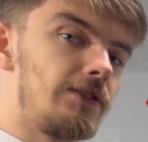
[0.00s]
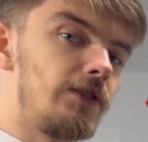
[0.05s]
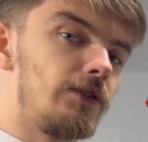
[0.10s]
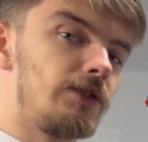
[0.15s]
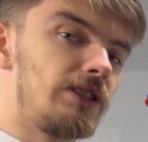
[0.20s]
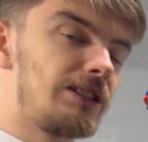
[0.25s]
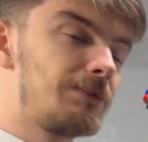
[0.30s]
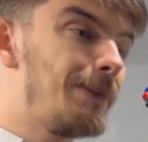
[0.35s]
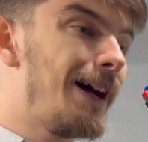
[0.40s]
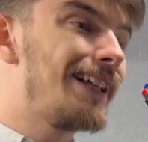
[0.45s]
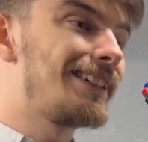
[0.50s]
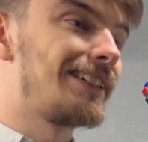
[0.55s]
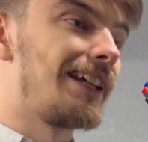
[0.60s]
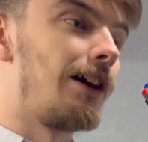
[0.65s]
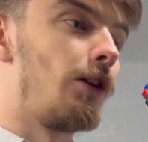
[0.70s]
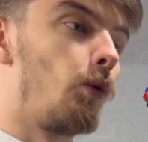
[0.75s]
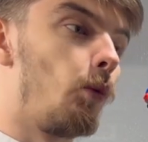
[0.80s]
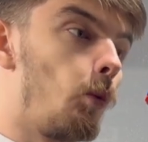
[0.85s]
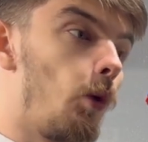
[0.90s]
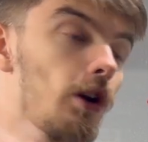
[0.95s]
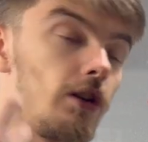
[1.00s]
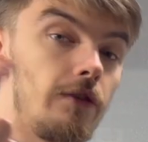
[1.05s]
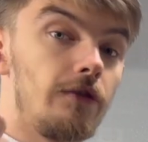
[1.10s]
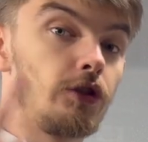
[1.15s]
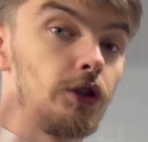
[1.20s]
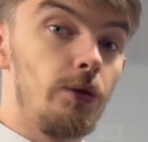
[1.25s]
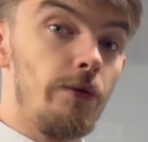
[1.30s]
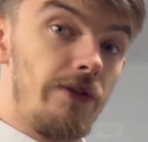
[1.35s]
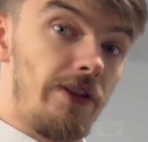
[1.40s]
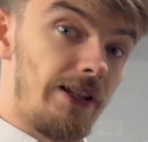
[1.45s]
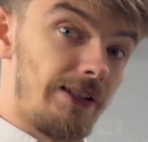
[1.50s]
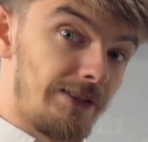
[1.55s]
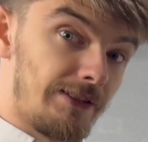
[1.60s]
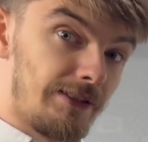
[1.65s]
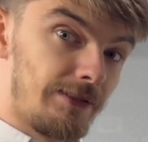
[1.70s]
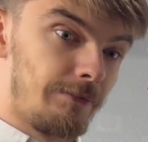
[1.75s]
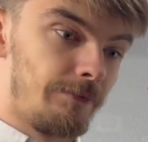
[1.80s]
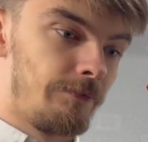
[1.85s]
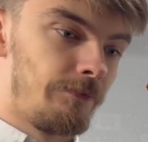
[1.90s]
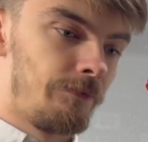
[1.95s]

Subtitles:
have spat out one of two things.